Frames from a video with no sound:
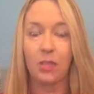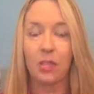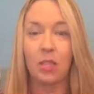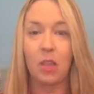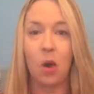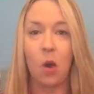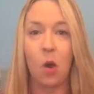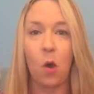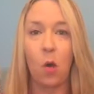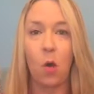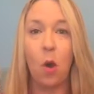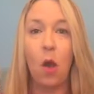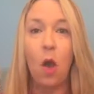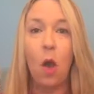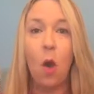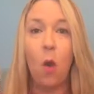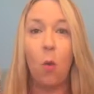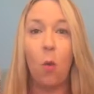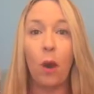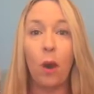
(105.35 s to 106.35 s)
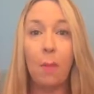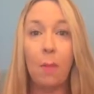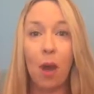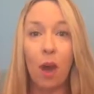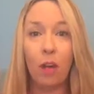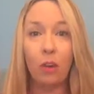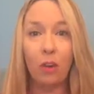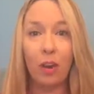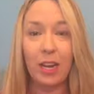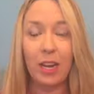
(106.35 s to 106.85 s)
So what I'm
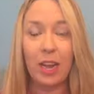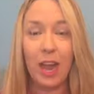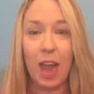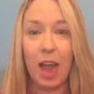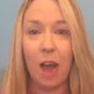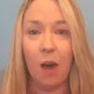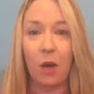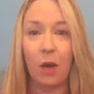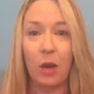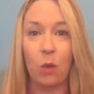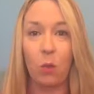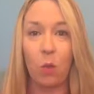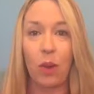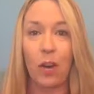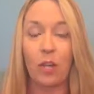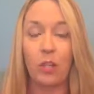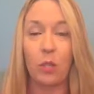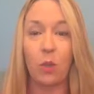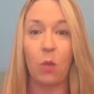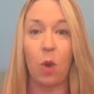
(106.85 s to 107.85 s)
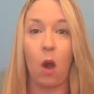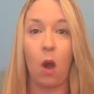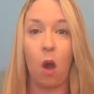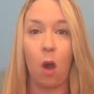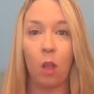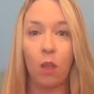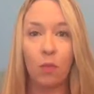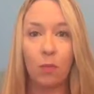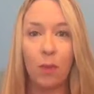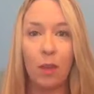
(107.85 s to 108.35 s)
on right now and what I do
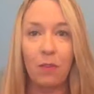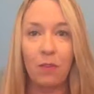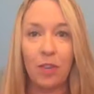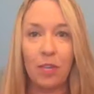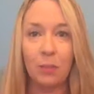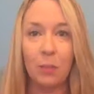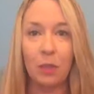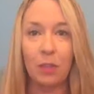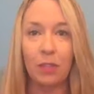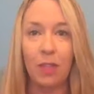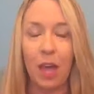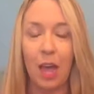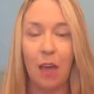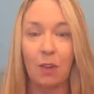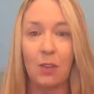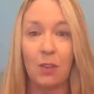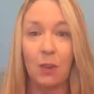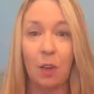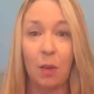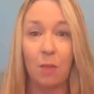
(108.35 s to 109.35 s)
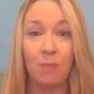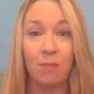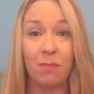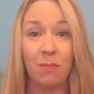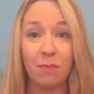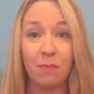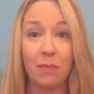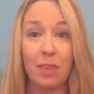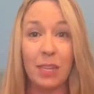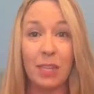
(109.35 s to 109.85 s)
all of my Facebook Lives from
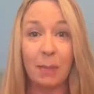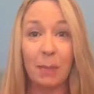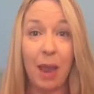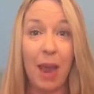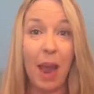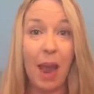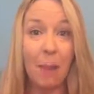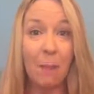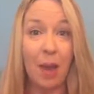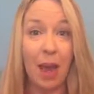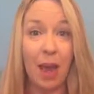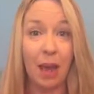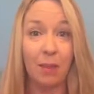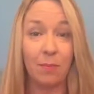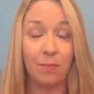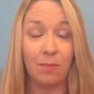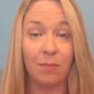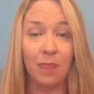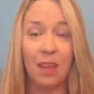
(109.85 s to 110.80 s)
is my iPad.